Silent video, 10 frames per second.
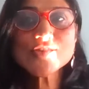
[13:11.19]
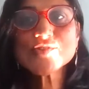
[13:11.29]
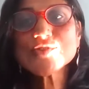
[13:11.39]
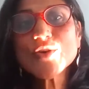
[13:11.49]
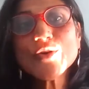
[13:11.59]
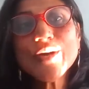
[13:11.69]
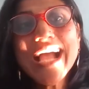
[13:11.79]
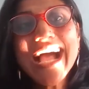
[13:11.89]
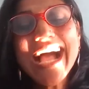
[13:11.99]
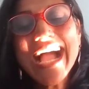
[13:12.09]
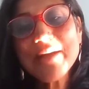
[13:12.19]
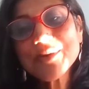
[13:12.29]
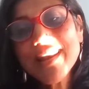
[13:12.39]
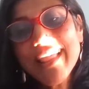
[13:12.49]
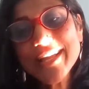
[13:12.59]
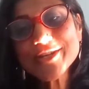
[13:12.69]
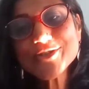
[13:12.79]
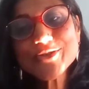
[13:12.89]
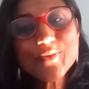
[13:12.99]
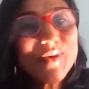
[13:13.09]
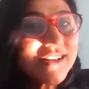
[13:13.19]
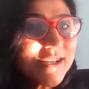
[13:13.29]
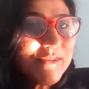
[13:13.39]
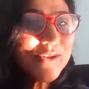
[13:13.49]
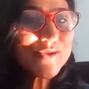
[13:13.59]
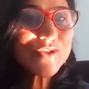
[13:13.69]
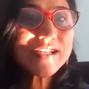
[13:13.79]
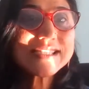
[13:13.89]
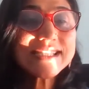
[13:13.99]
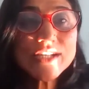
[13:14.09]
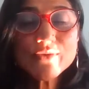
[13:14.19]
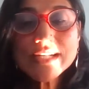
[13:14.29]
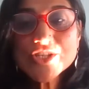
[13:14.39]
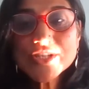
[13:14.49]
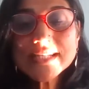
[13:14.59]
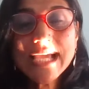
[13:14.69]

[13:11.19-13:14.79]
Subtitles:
So I would like to welcome you to consider religion.